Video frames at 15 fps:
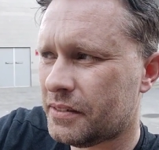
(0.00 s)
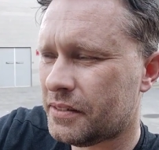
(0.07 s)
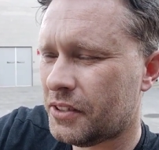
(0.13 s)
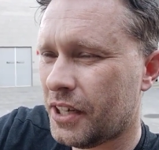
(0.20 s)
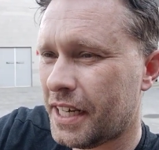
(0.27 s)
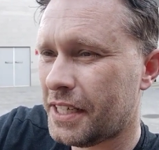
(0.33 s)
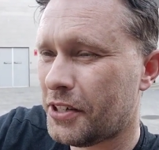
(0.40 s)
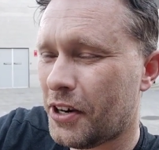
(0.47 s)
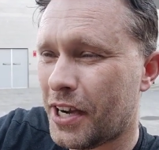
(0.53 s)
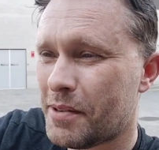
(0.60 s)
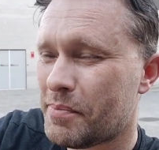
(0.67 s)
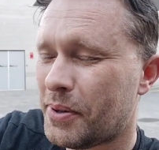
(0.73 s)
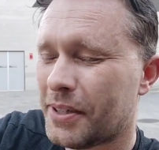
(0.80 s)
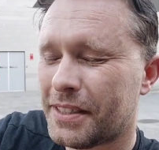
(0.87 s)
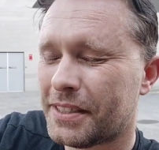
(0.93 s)
99
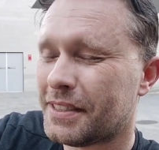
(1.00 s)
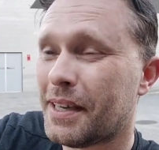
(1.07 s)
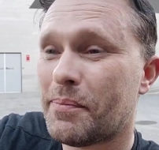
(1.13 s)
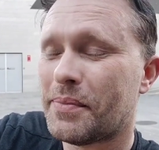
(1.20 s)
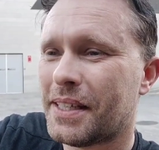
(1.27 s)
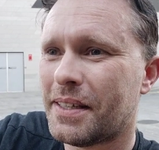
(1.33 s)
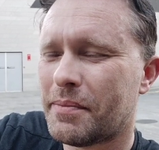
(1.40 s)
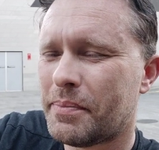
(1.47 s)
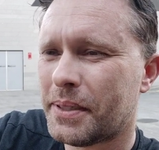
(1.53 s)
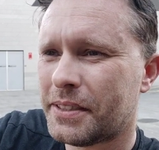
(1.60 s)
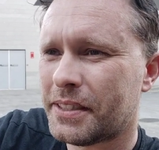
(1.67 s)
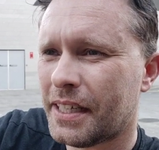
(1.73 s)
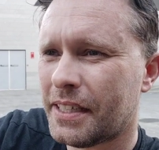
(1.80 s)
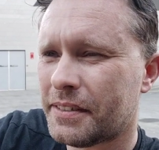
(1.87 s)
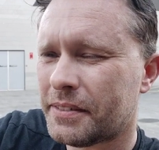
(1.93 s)
point something
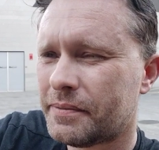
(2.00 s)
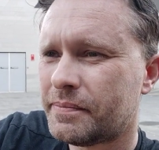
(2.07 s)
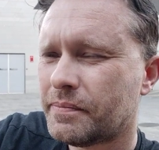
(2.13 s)
percent